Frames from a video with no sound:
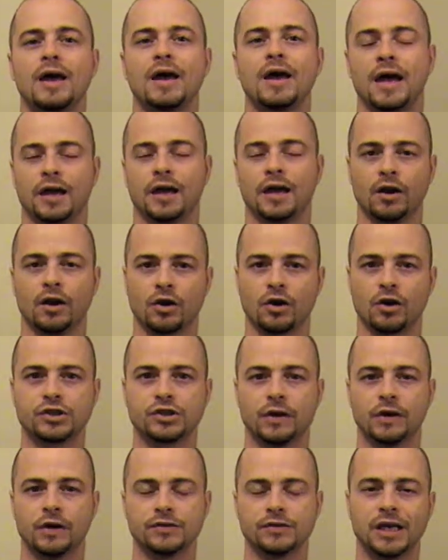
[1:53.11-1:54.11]
and get
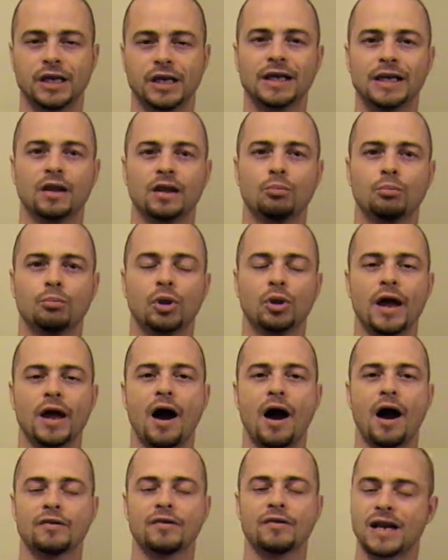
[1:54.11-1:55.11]
ourselves into the
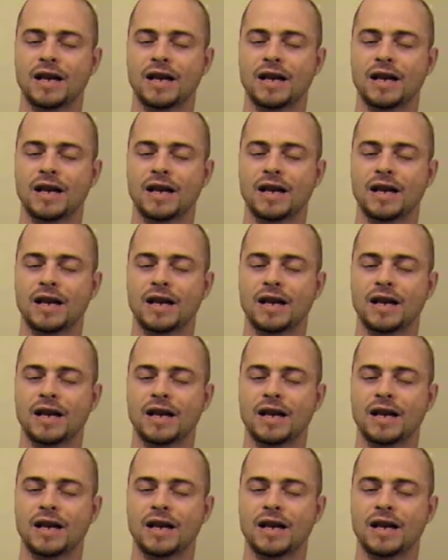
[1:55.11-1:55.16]
playoffs.